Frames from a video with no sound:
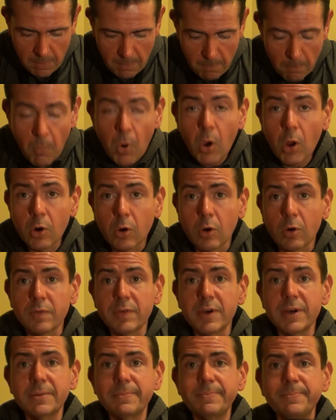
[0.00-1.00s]

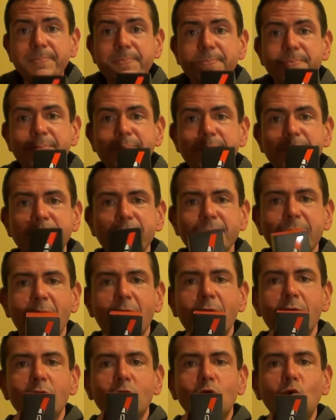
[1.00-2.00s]
Moreover,
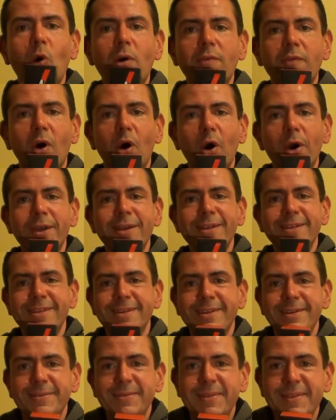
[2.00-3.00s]
to avoid
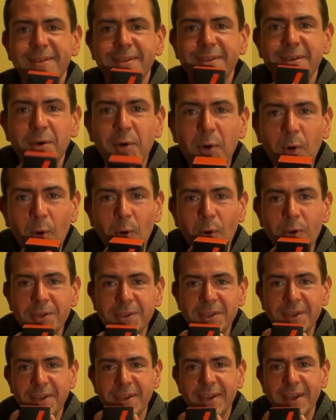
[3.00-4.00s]
all
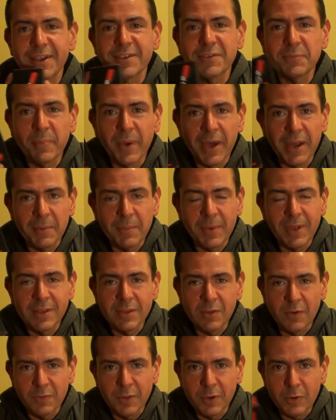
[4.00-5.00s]
the
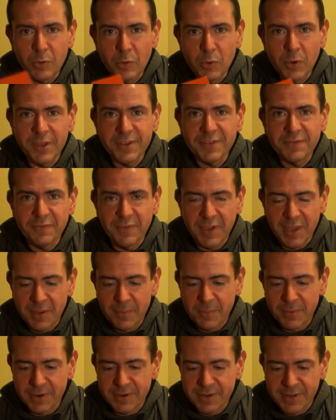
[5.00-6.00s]
experiment of the Clueless
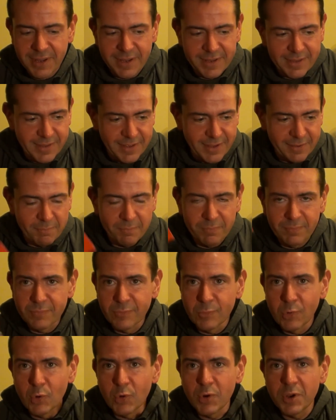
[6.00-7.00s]
Vaper that I'm
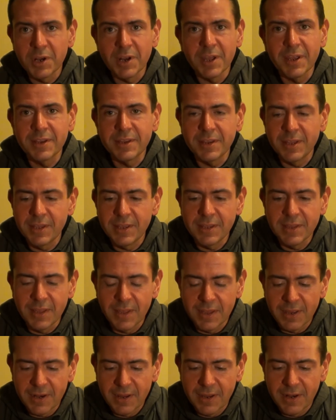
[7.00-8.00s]
doing, I did
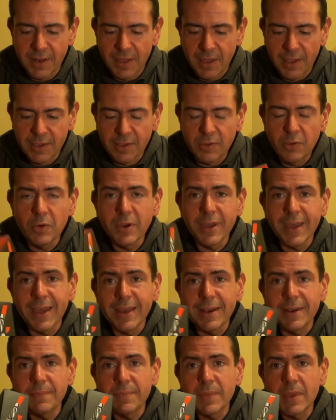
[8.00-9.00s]
and I like, you
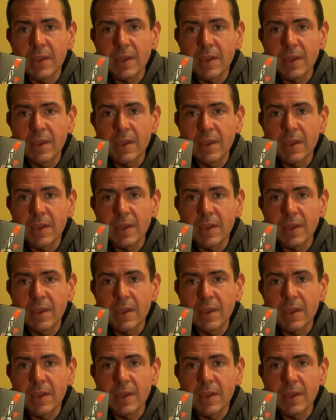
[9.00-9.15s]
can